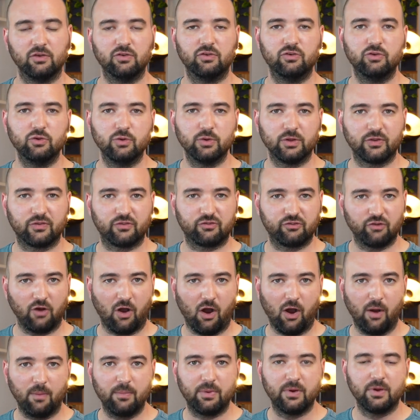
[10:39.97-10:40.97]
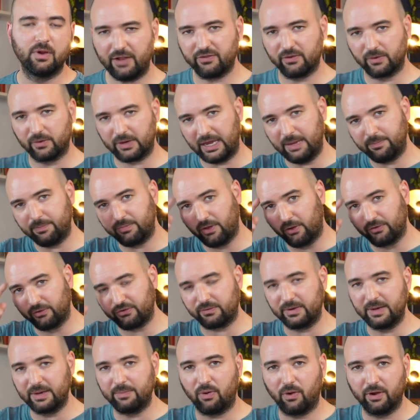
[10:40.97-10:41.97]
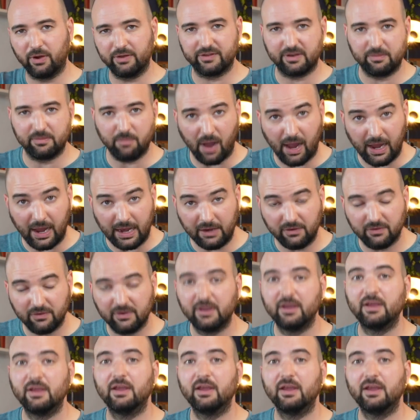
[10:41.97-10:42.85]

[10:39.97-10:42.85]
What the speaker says: do its job. So keep those 3 points in mind.